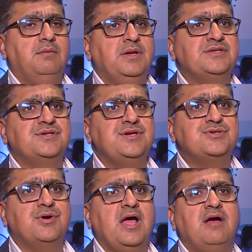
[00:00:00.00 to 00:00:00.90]
Plus, he
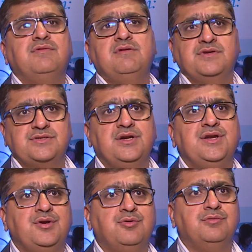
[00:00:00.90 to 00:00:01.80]
should have the
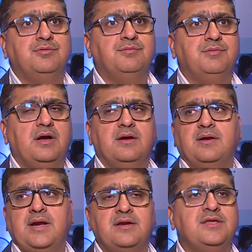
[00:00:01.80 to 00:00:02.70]
facility
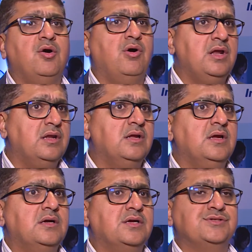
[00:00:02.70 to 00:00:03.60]
to get the oil
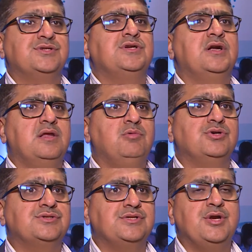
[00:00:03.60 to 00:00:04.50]
consistently,
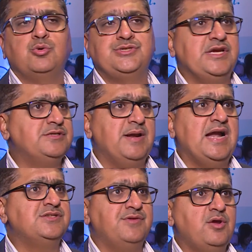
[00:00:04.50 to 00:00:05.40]
because they don't change
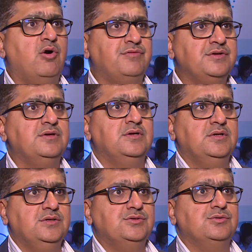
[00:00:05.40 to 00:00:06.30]
brands very often.
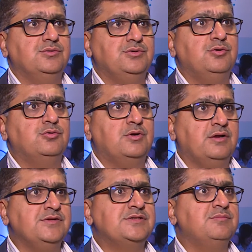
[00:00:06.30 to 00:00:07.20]
So, to
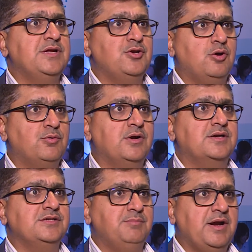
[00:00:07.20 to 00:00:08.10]
convince him that your
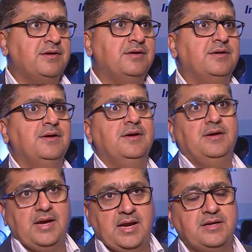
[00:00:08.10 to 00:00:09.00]
product is better
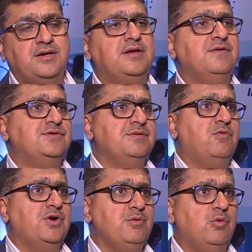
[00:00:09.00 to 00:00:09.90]
and it gives him
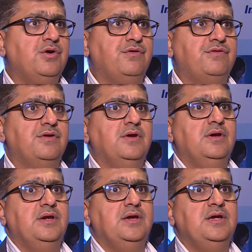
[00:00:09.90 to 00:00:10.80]
what he wants
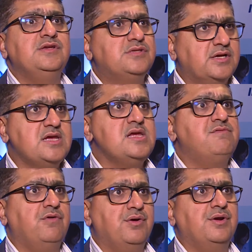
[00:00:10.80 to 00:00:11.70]
is the key
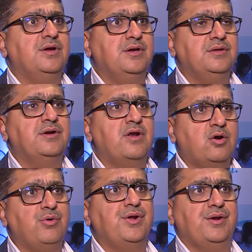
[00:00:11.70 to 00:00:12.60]
for the
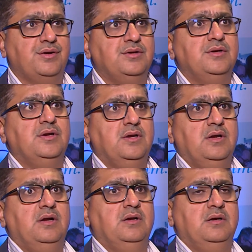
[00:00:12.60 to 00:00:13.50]
truck owner.
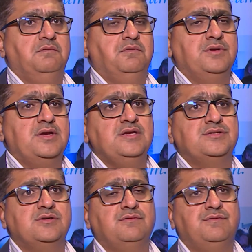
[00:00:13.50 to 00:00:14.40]
For the
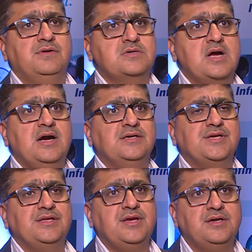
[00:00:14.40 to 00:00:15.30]
case of cars,
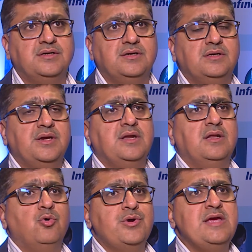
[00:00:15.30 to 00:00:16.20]
I think, again,
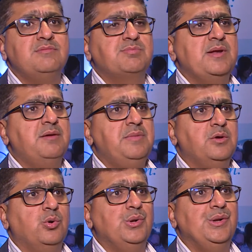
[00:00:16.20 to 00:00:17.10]
the OEMs play a
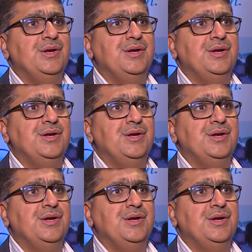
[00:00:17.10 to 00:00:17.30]
big role.